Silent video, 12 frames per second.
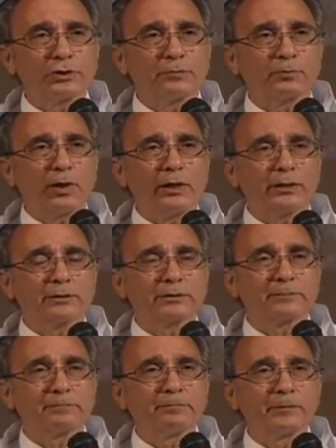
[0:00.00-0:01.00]
of praise.
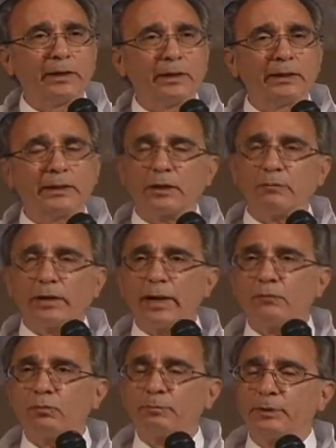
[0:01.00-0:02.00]
It doesn't matter
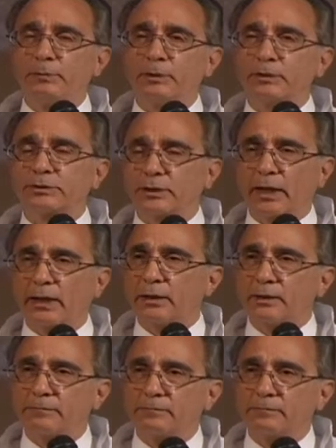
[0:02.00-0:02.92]
what people are saying.